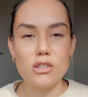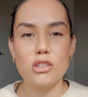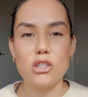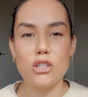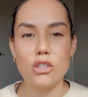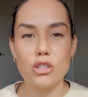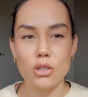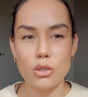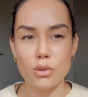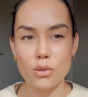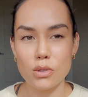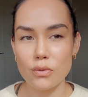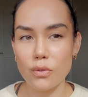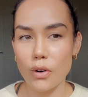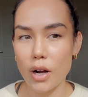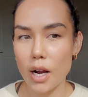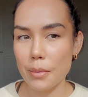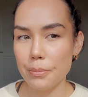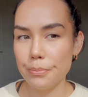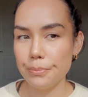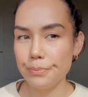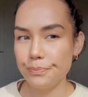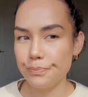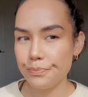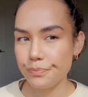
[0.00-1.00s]
to choose
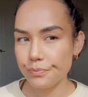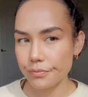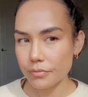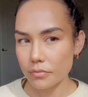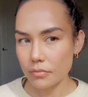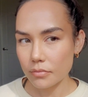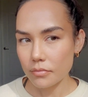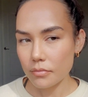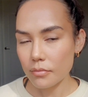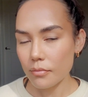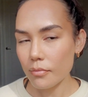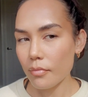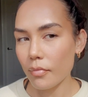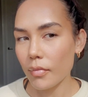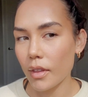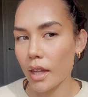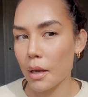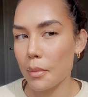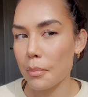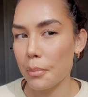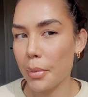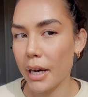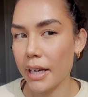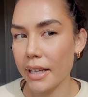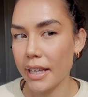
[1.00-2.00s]
from.
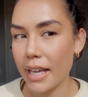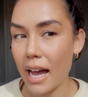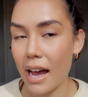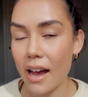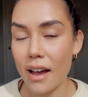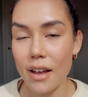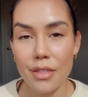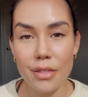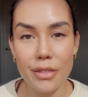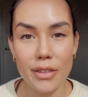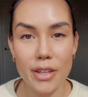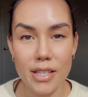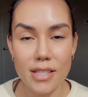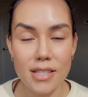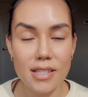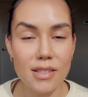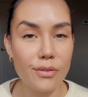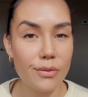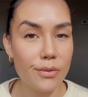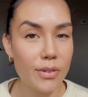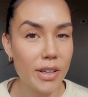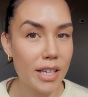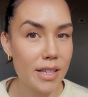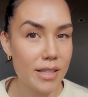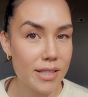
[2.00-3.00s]
But yeah, this
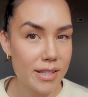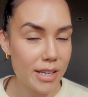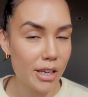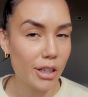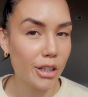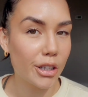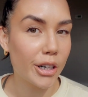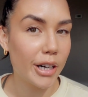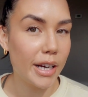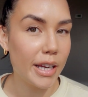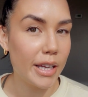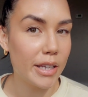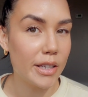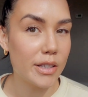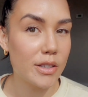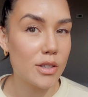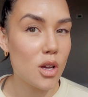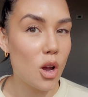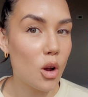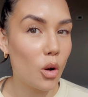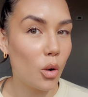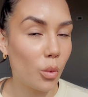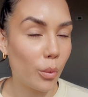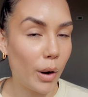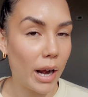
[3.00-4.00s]
concealer is
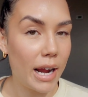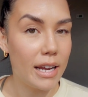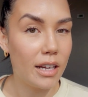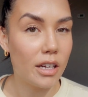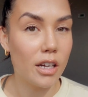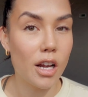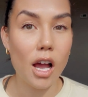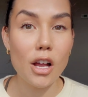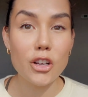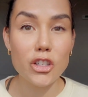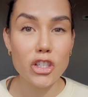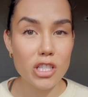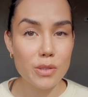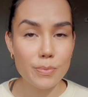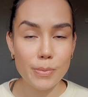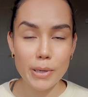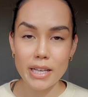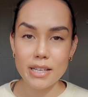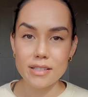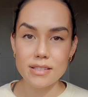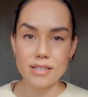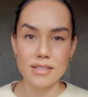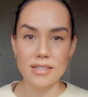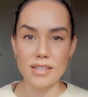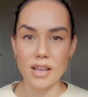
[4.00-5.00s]
great. Not just
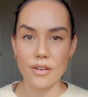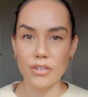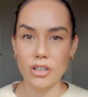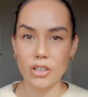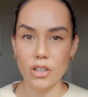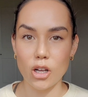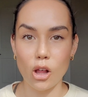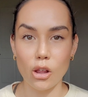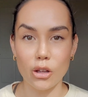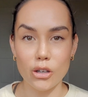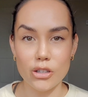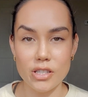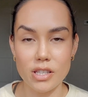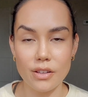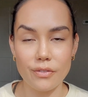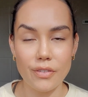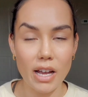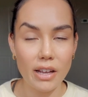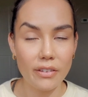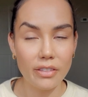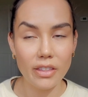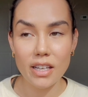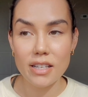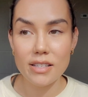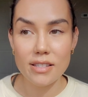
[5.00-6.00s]
because it's $7. The
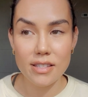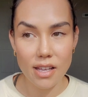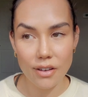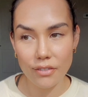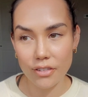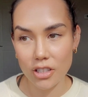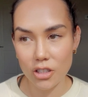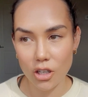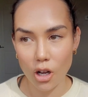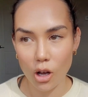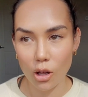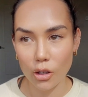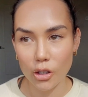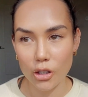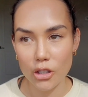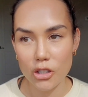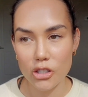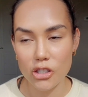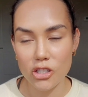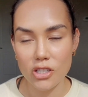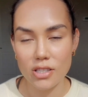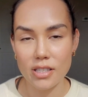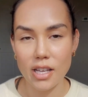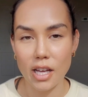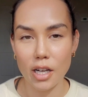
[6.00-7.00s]
fact that it's
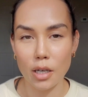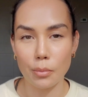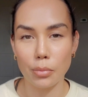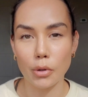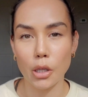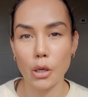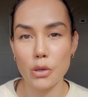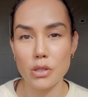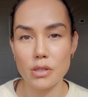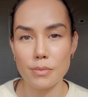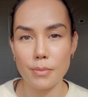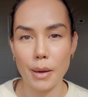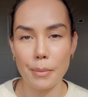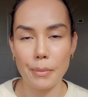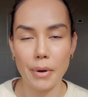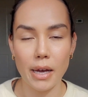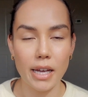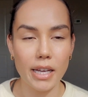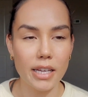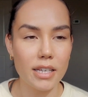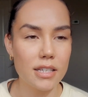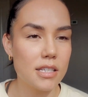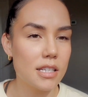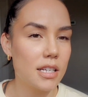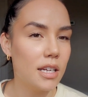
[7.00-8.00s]
$7 just kind of blows my
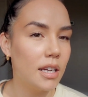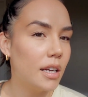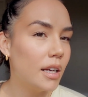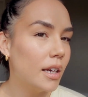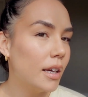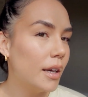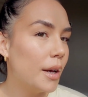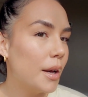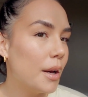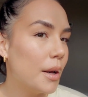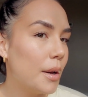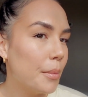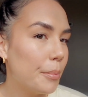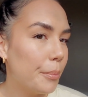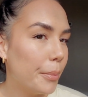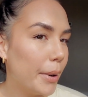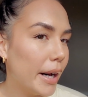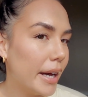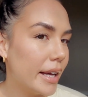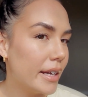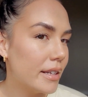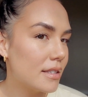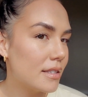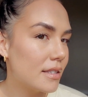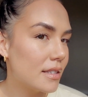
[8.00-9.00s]
mind.
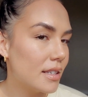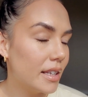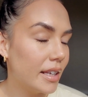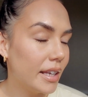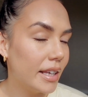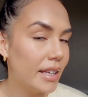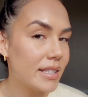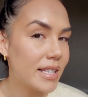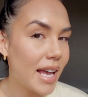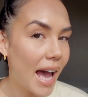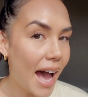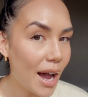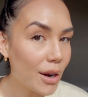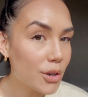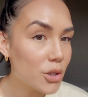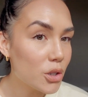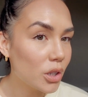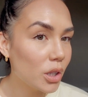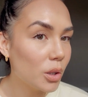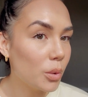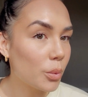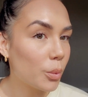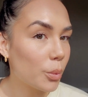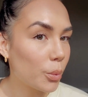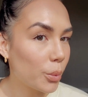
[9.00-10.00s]
But it's
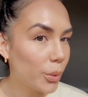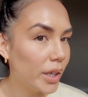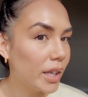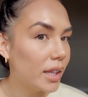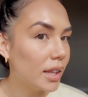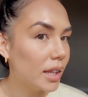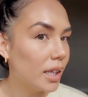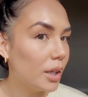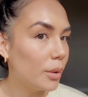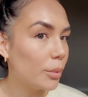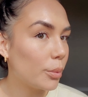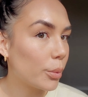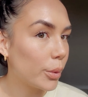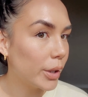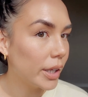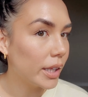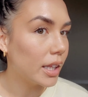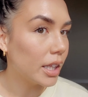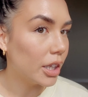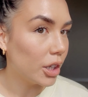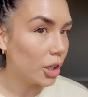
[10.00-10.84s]
actually really, really